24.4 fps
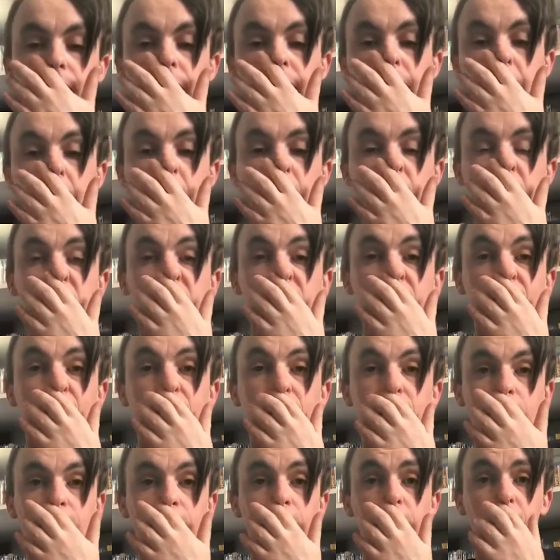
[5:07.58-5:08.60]

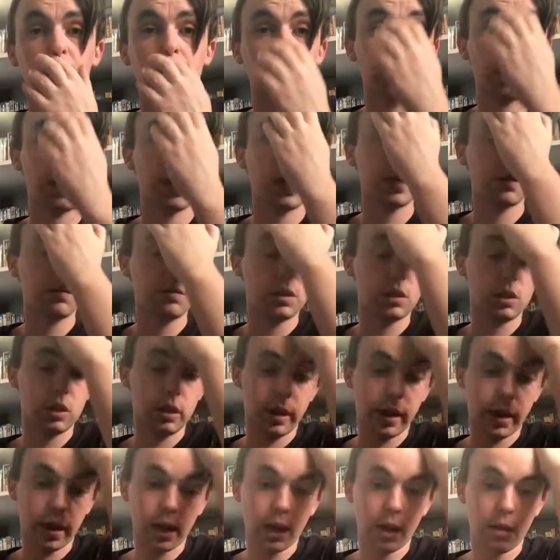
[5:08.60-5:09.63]
Lucy 4K, which
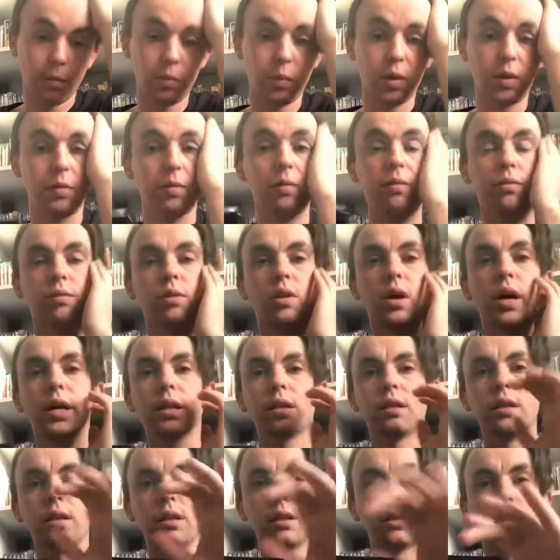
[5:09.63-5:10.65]
came with
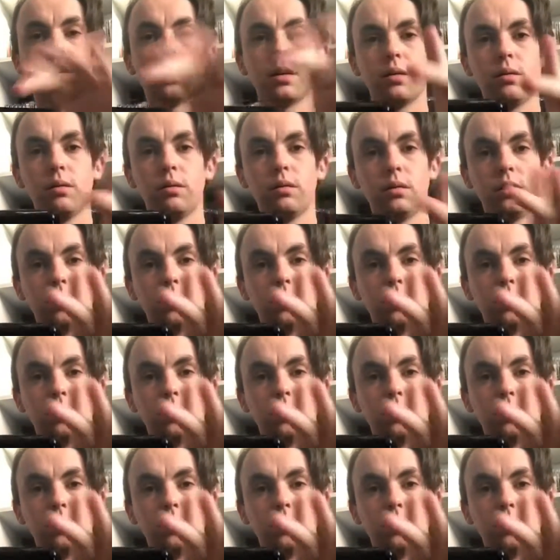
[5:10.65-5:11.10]
like the